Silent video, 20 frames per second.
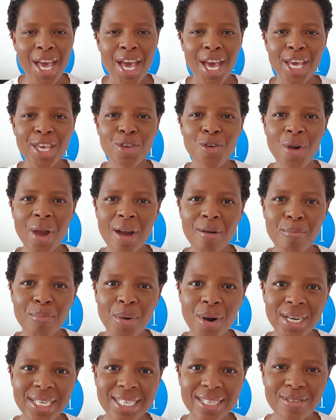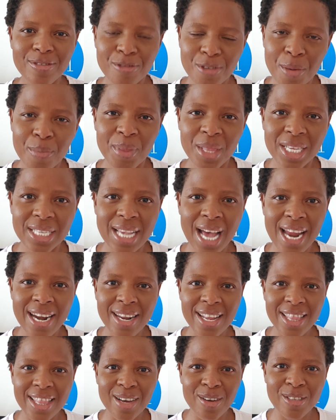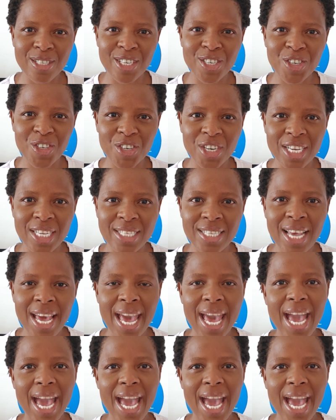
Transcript: You have bought from this 100,000 shares